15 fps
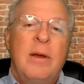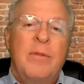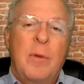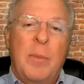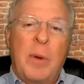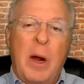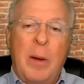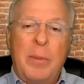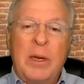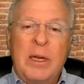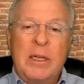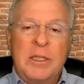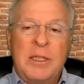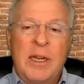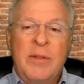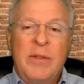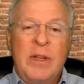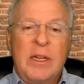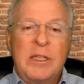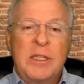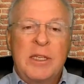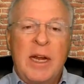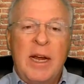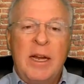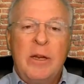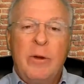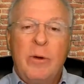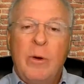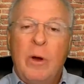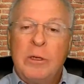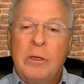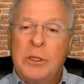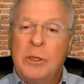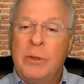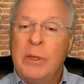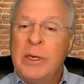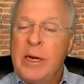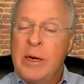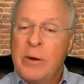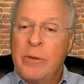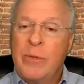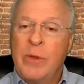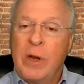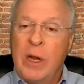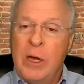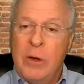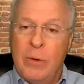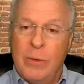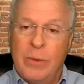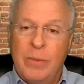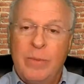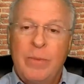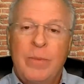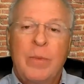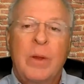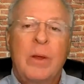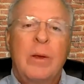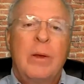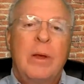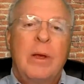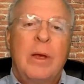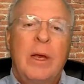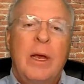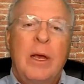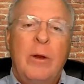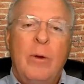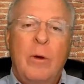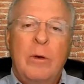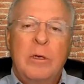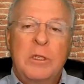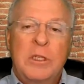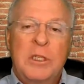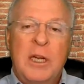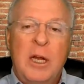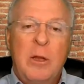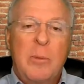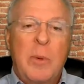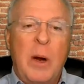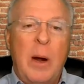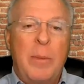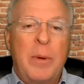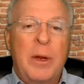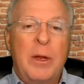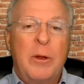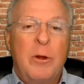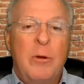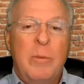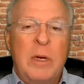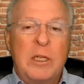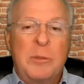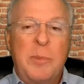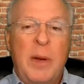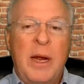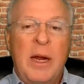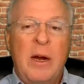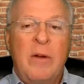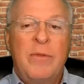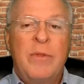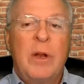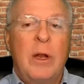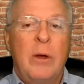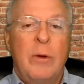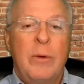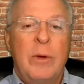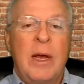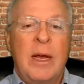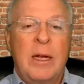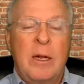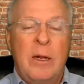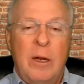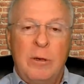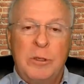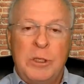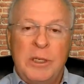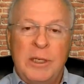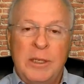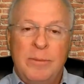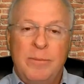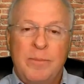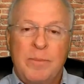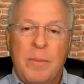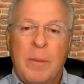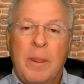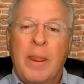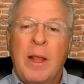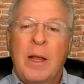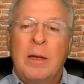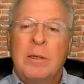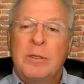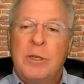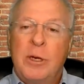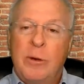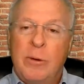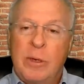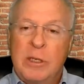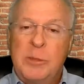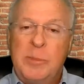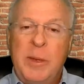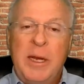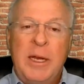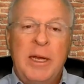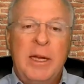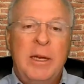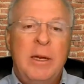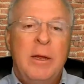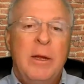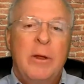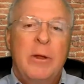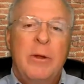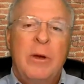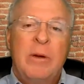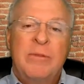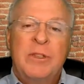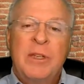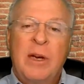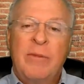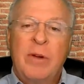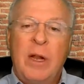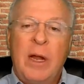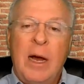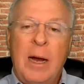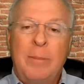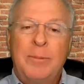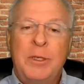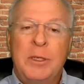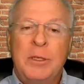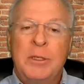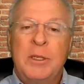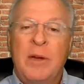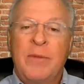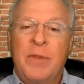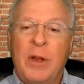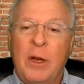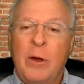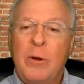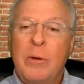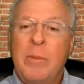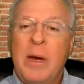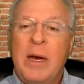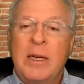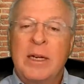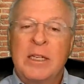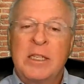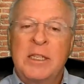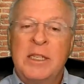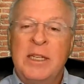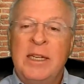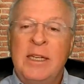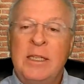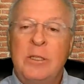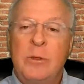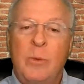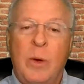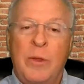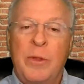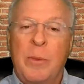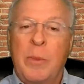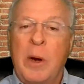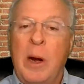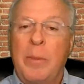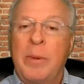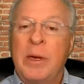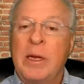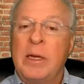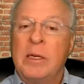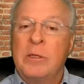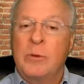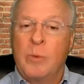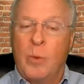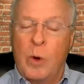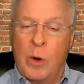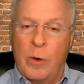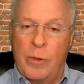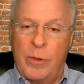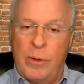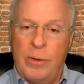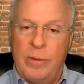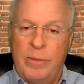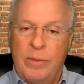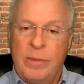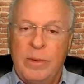If the property is in the estate, you also inherit the loan. In order to sell the property, you must pay off the loan at closing. Generally speaking, you have several options if the loan amount exceeds what the property is worth.